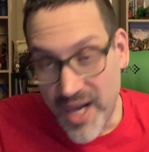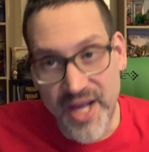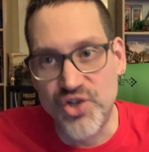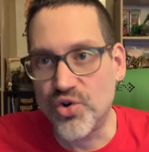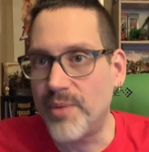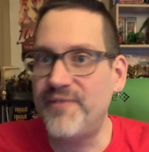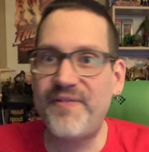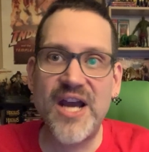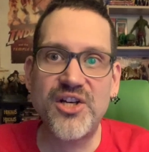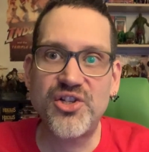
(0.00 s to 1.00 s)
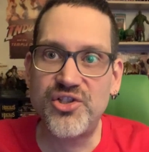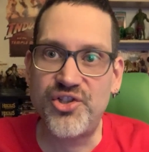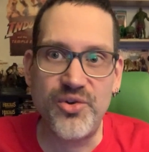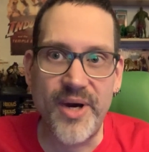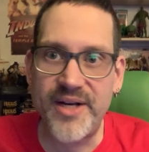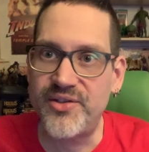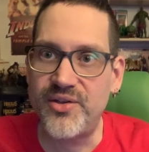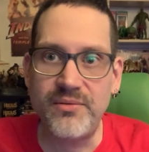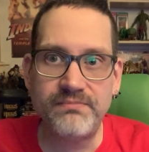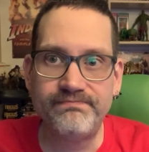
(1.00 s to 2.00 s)
Enjoyment factor, two out of
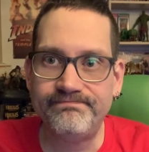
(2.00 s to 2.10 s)
two.